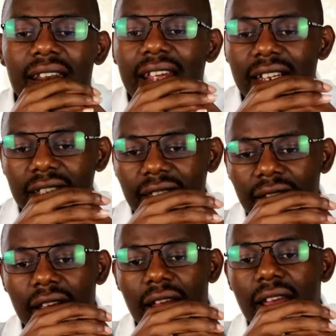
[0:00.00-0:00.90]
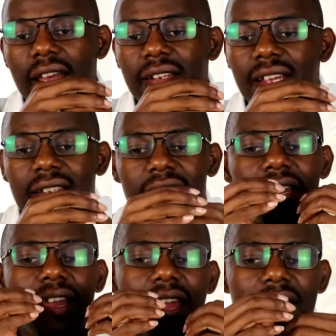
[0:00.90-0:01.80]
less than
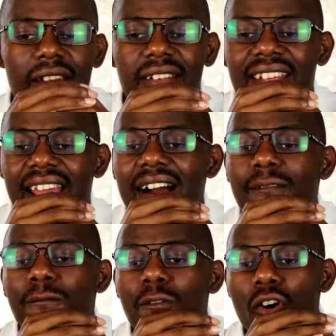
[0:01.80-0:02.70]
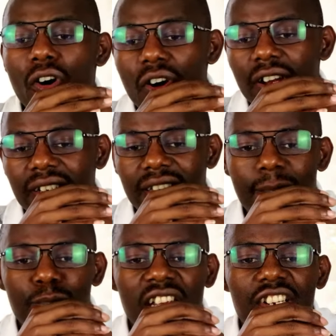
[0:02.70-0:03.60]
they earn. They avoid
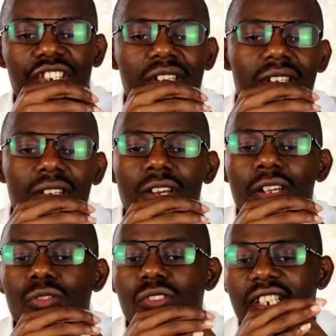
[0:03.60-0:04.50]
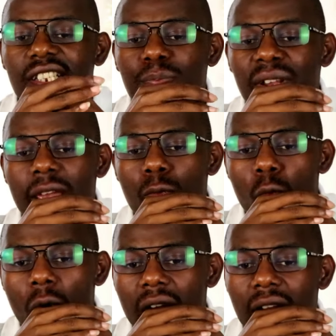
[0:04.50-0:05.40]
temptation to display
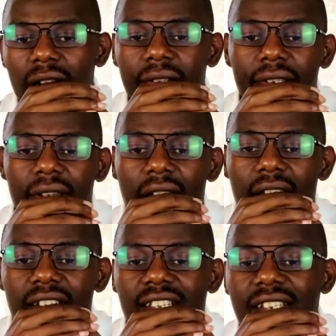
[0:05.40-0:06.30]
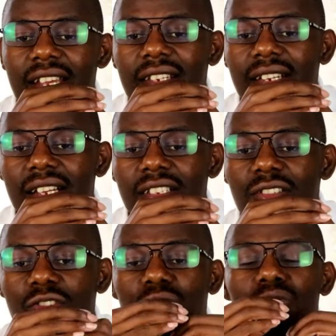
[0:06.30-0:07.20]
wealth and
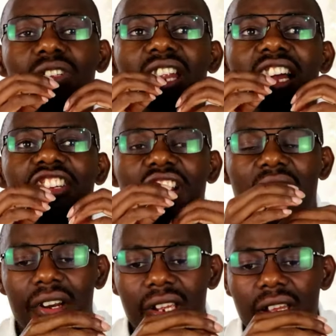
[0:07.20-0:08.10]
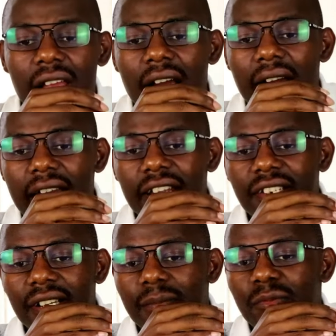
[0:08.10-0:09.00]
status through luxury
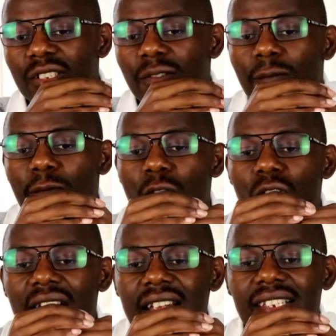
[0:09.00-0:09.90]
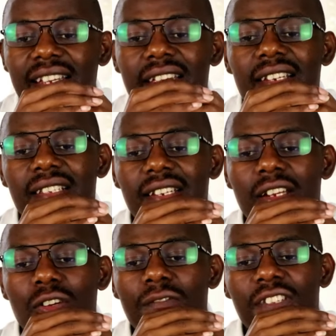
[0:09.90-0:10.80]
items, focusing
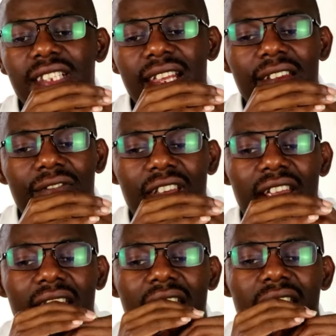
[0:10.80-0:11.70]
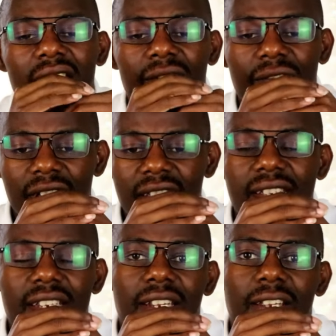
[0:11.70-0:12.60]
instead of saving and
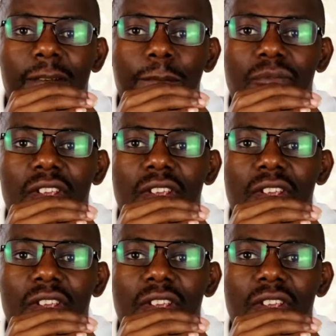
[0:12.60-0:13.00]
investing.